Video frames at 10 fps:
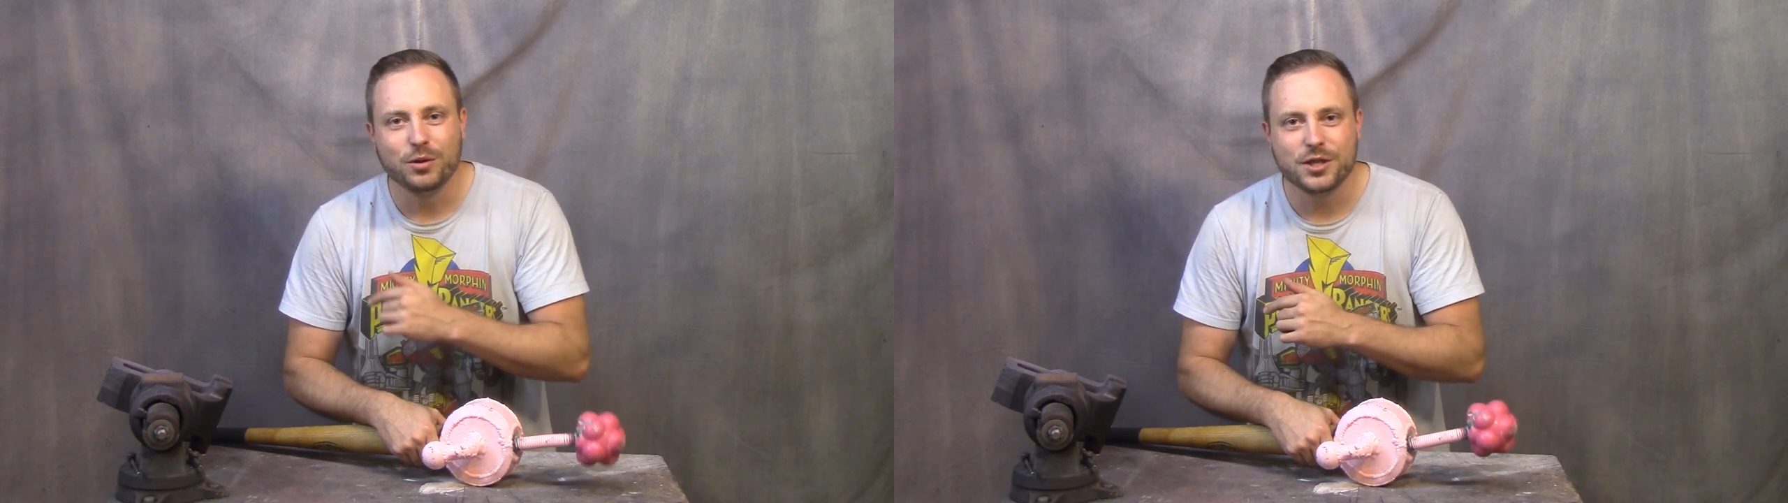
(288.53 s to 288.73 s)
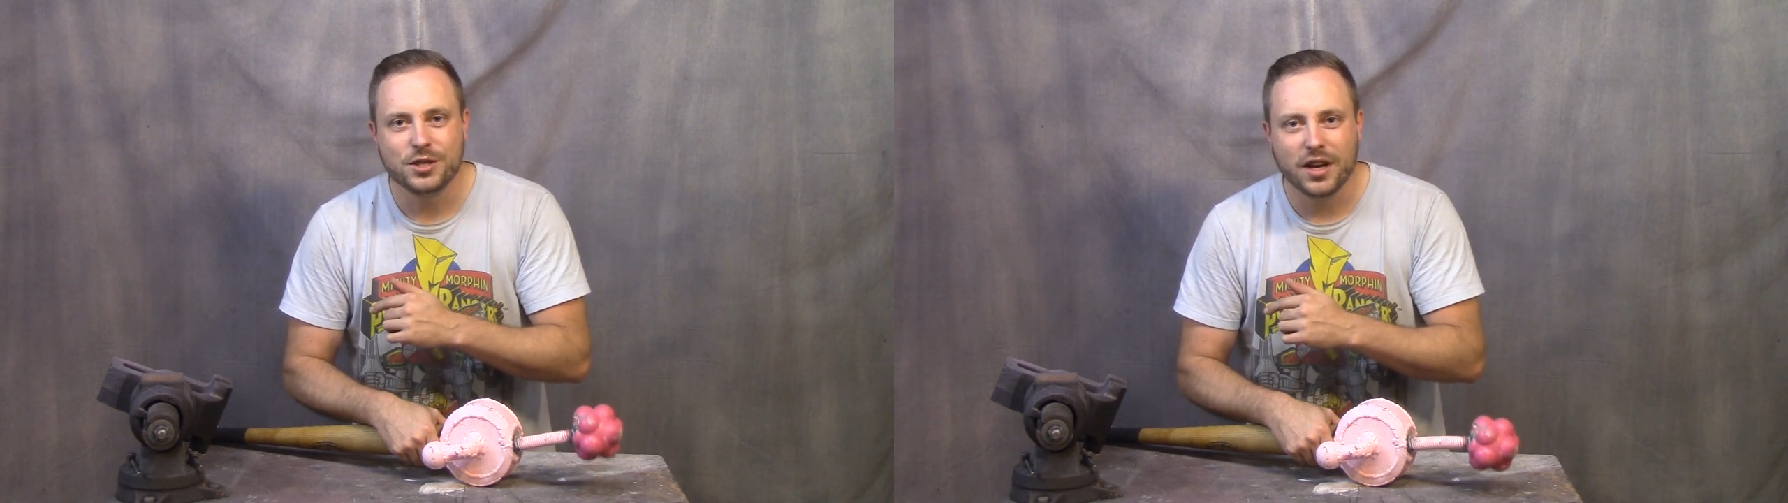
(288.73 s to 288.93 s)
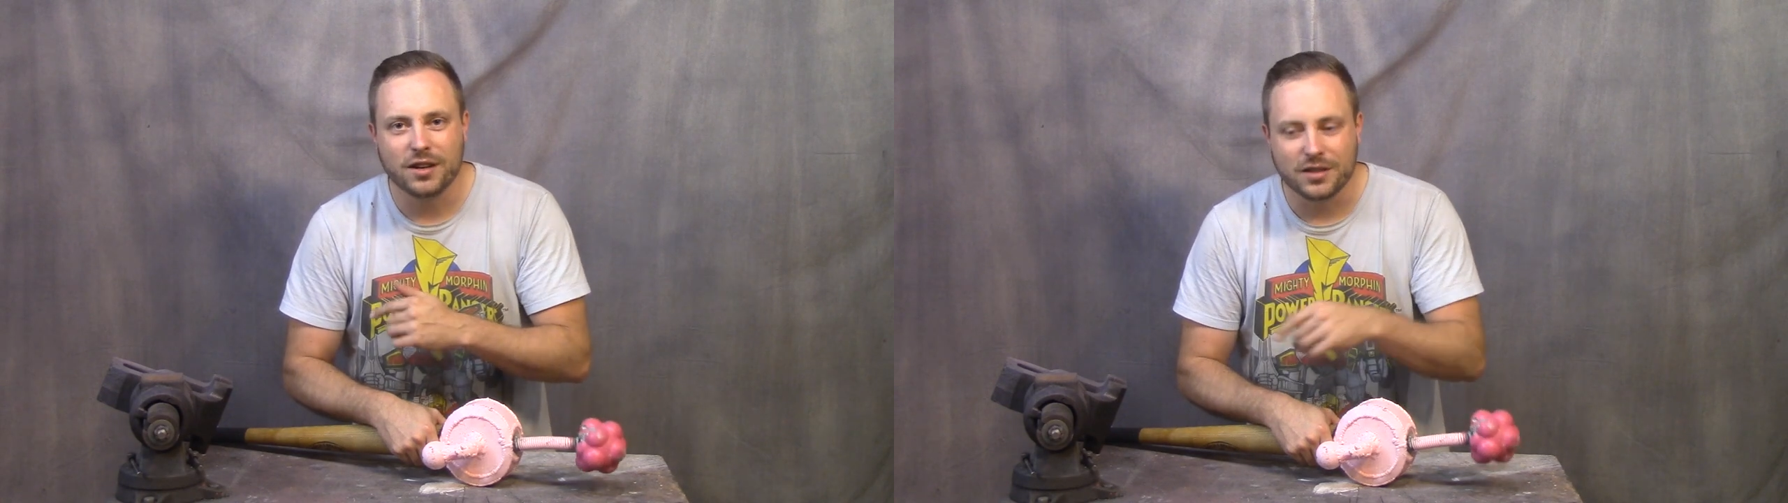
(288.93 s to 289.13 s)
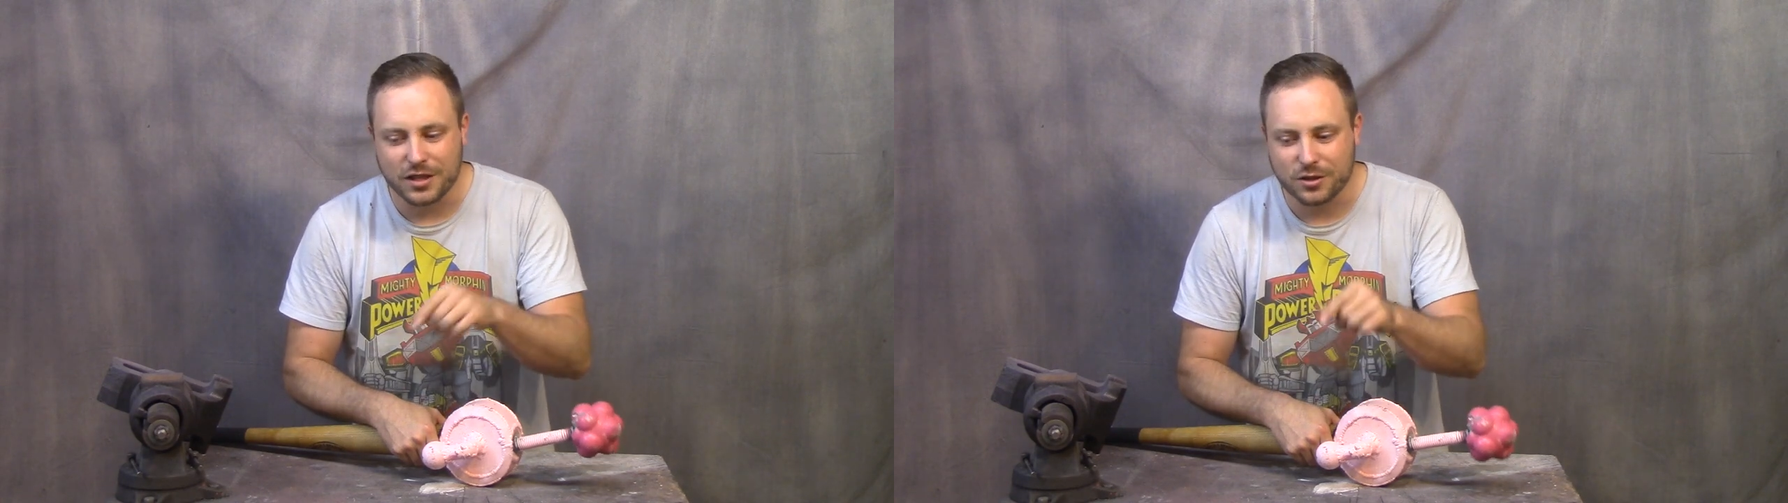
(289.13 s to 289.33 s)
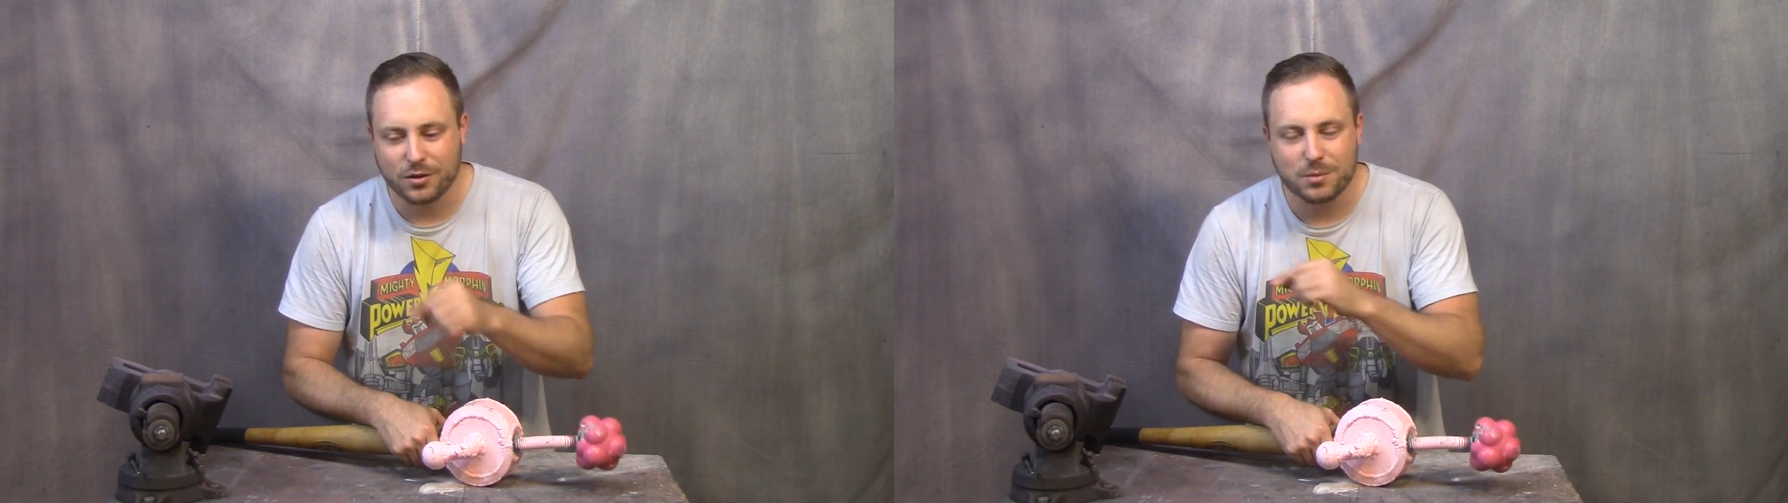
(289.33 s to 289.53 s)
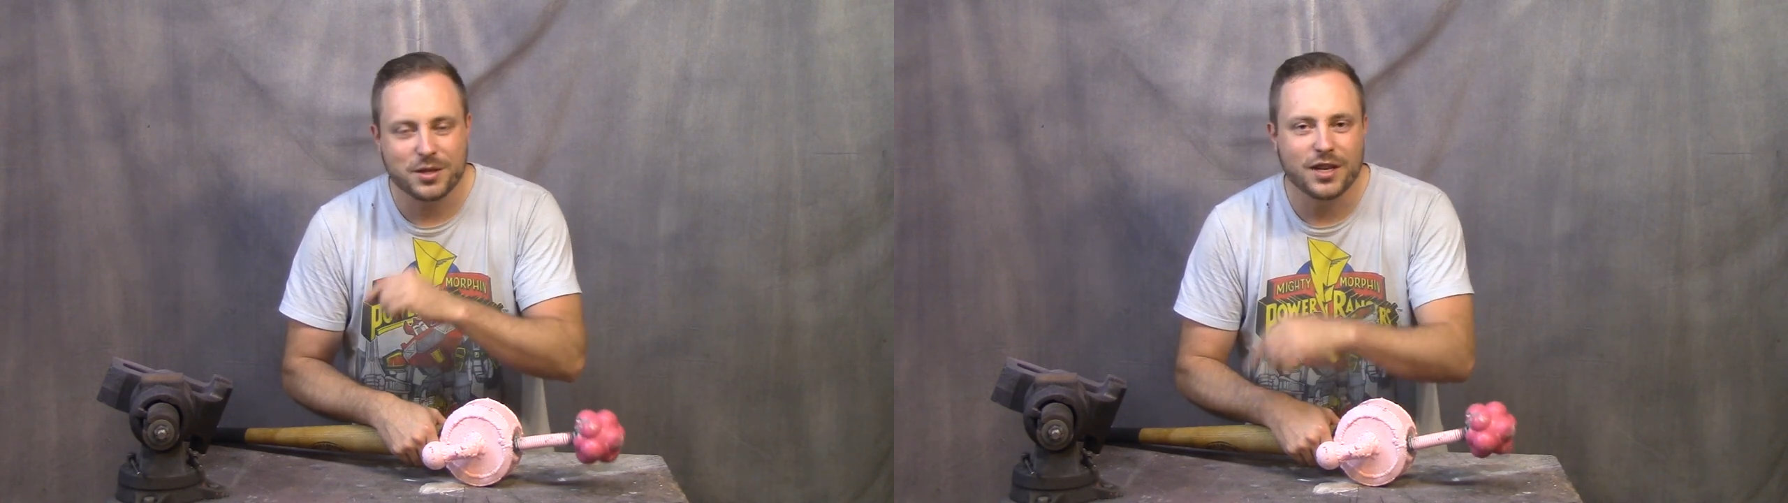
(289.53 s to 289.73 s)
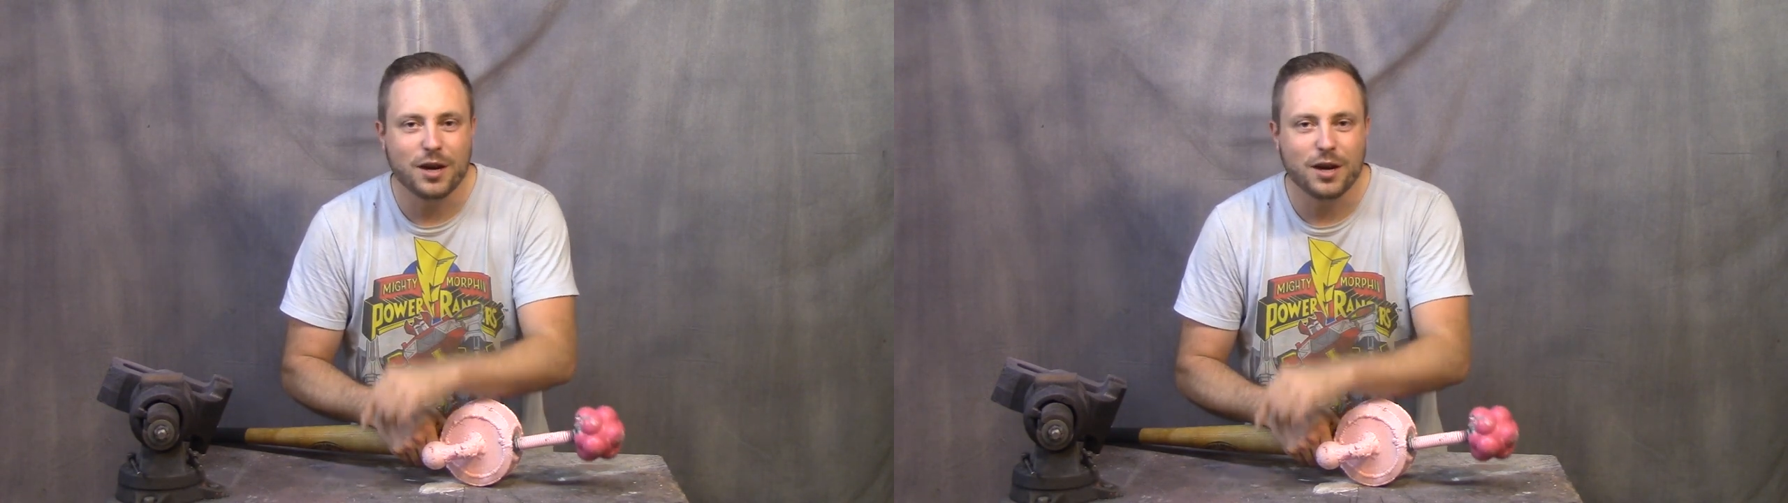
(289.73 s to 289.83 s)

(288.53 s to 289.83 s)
Toys channel in the description